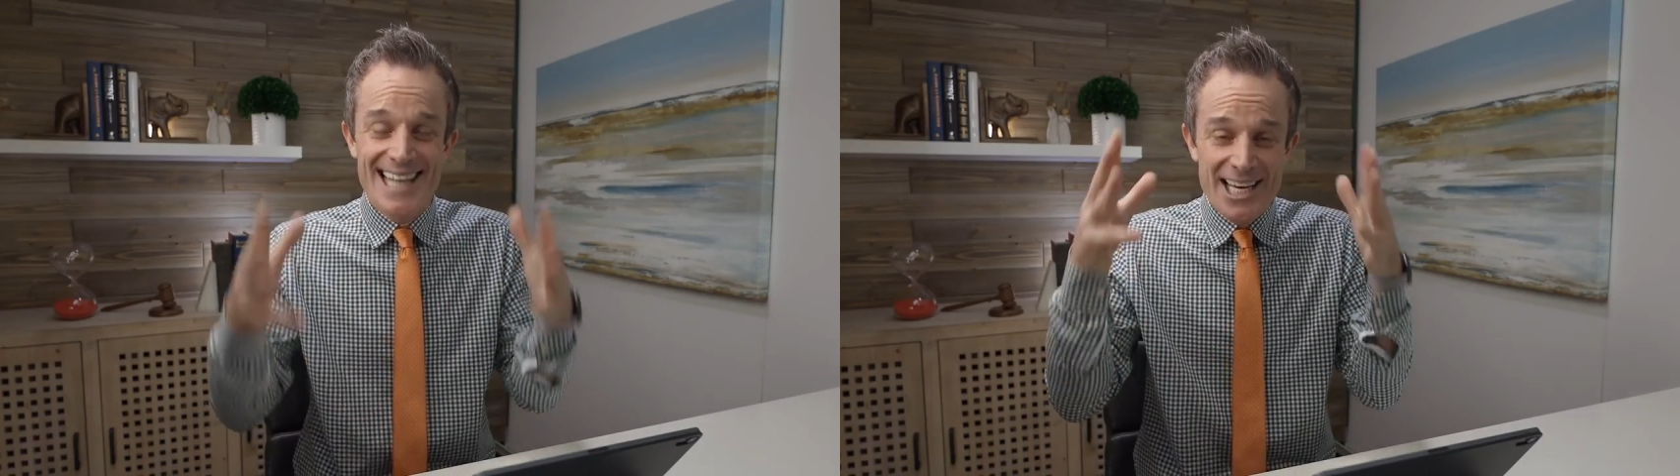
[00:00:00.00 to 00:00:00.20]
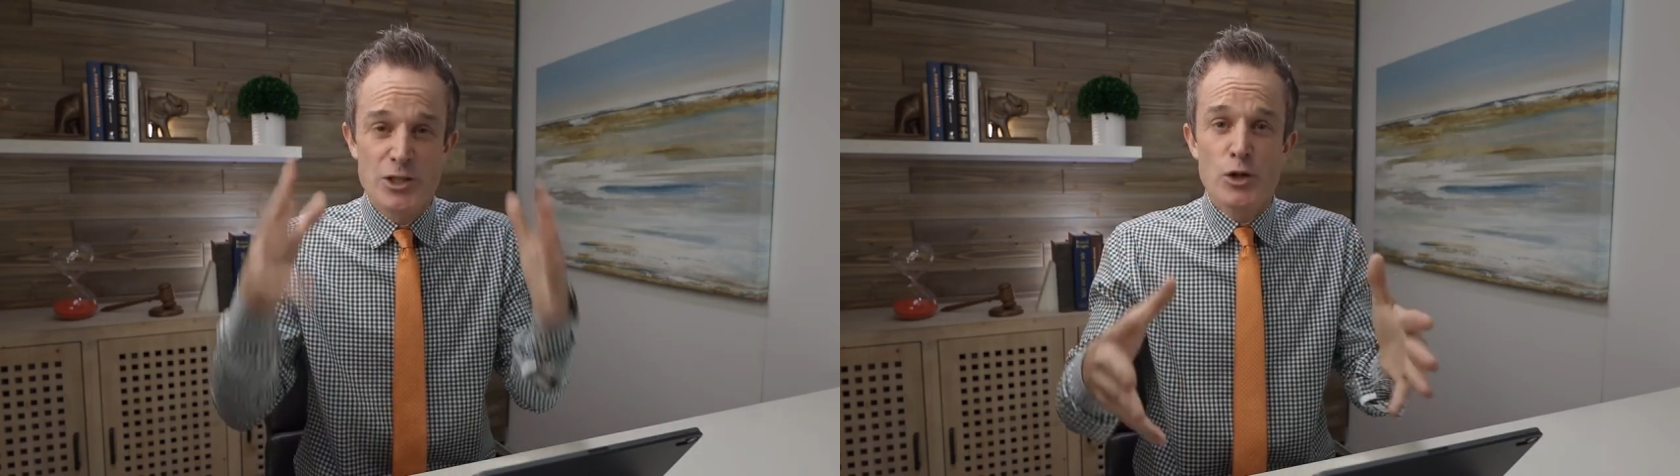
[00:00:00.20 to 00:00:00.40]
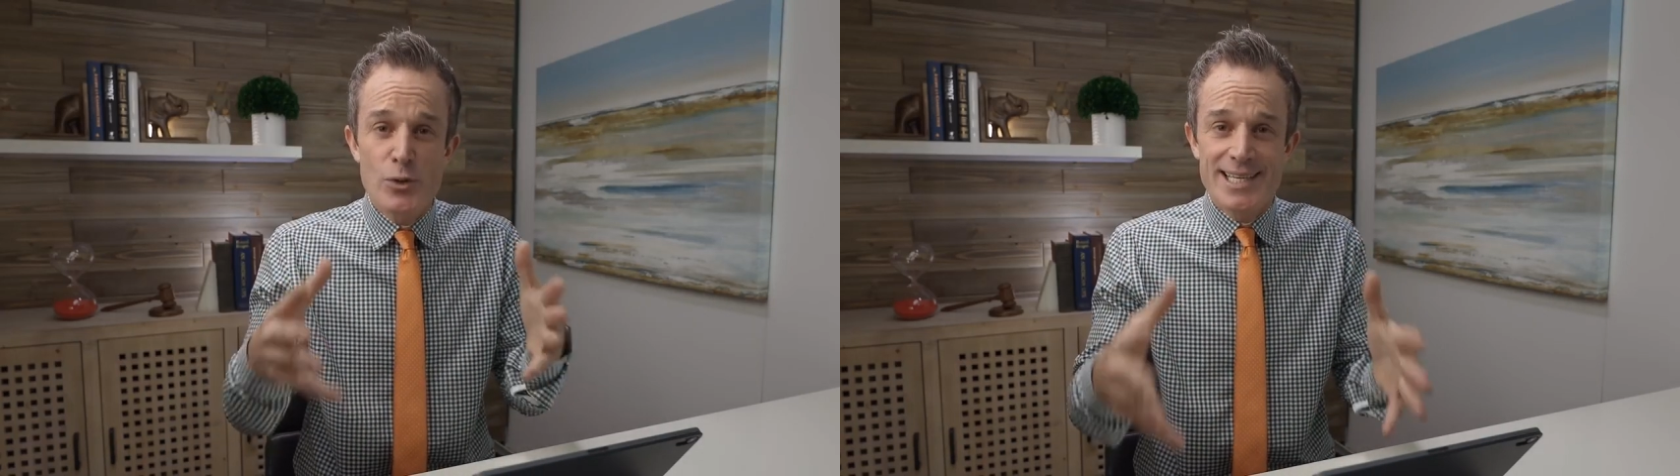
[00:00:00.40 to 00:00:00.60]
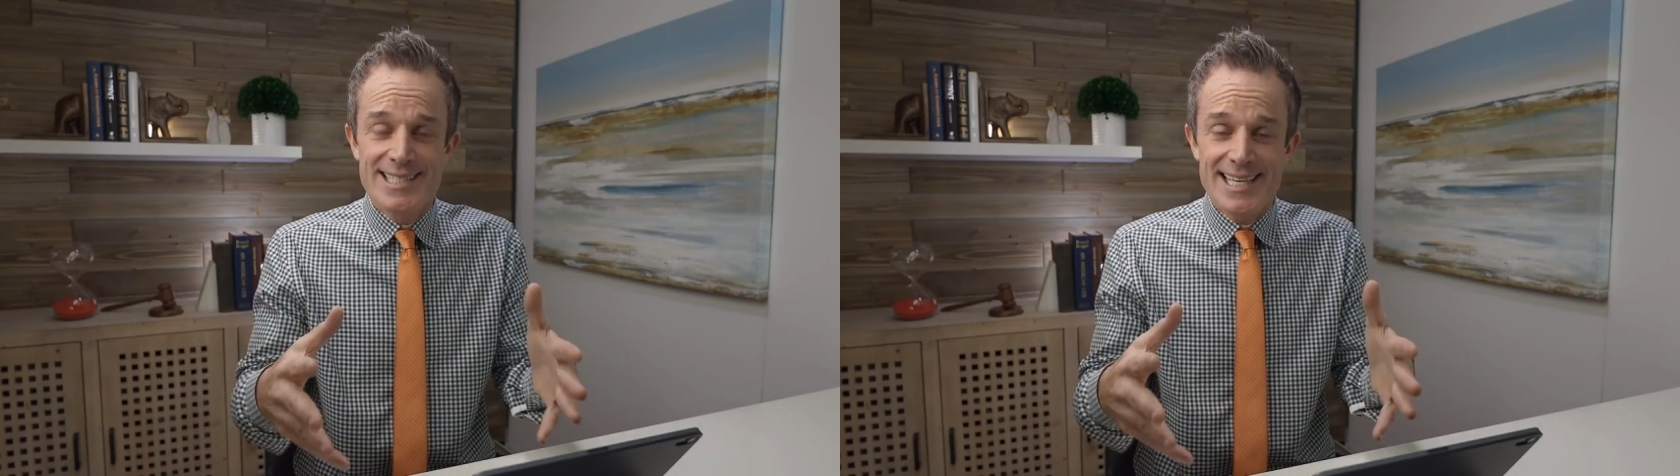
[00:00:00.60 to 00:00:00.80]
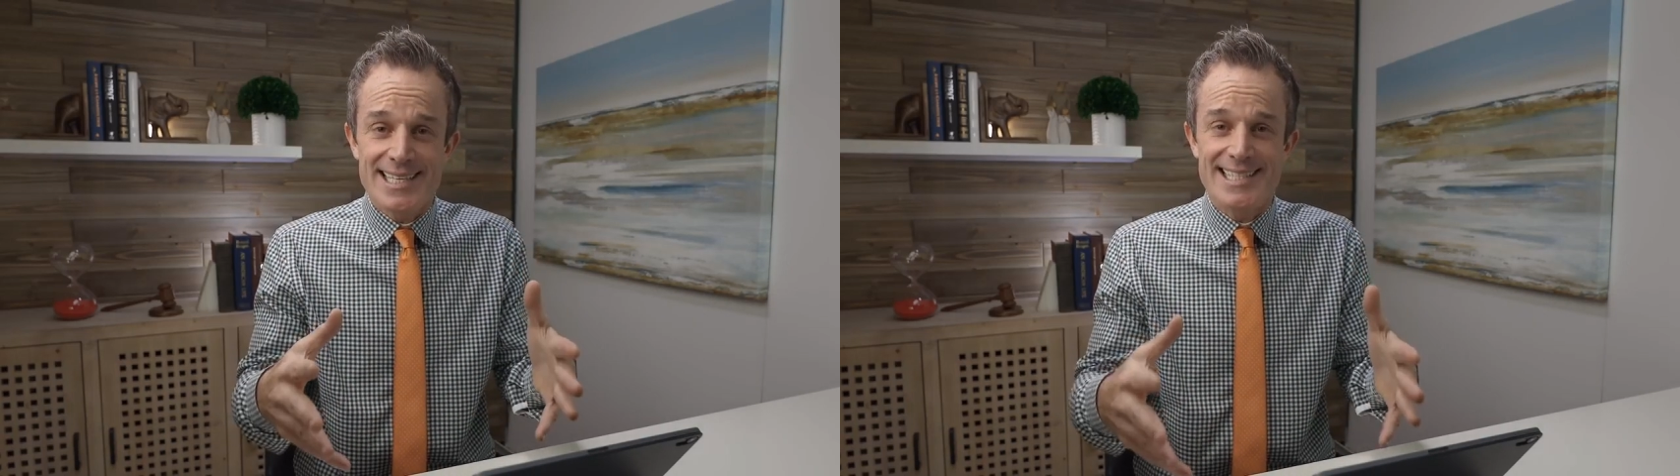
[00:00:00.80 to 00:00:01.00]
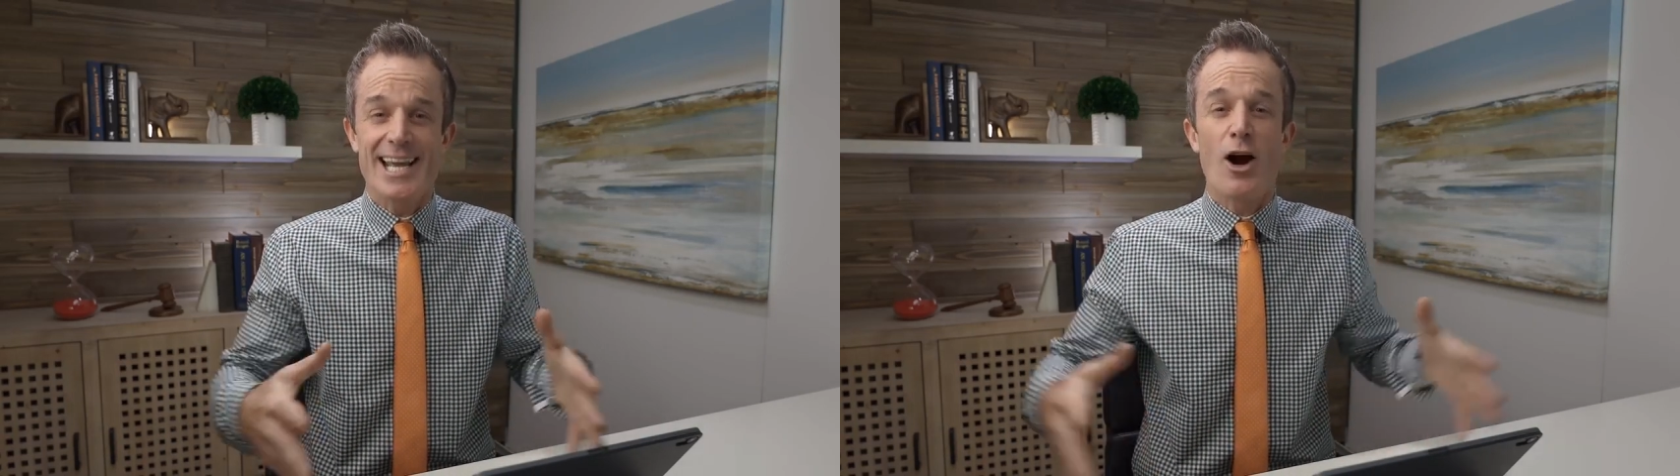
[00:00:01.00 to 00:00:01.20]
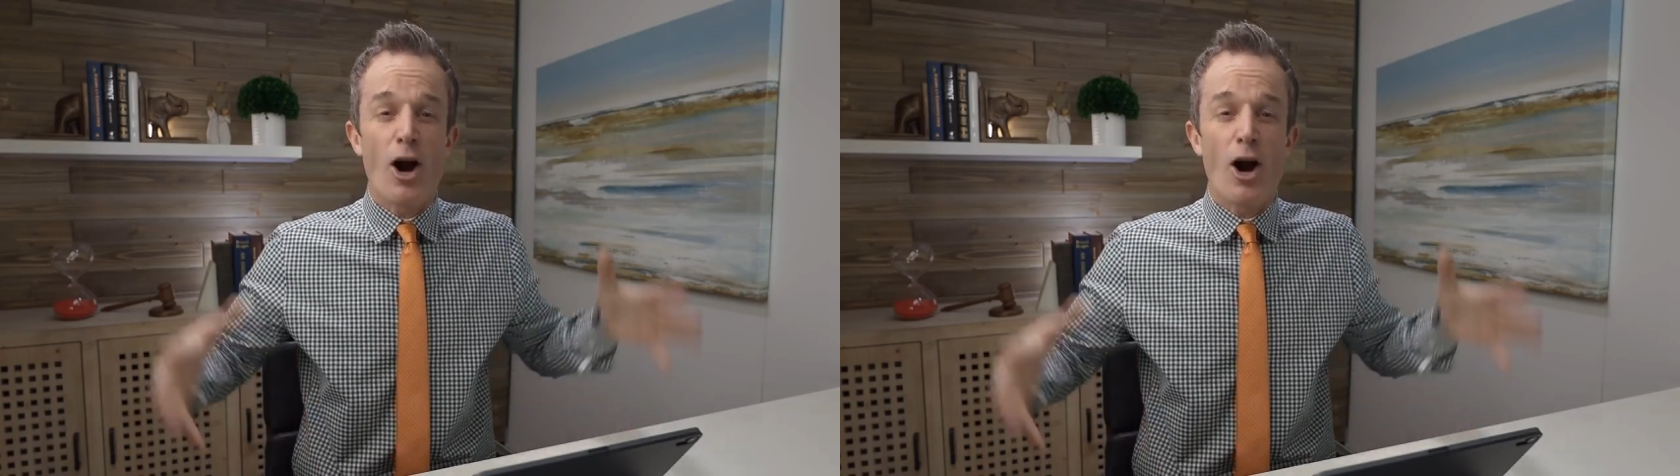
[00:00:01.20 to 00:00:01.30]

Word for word: that do exist and